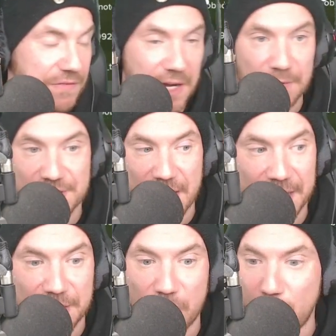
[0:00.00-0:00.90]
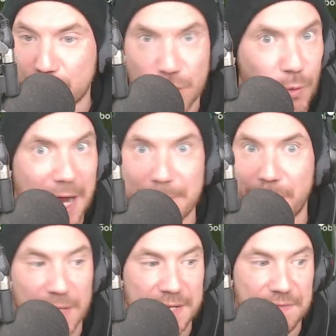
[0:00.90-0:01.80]
There is like no
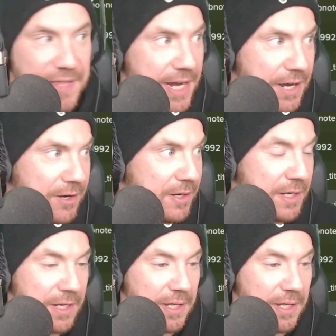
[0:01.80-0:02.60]
scramble in there.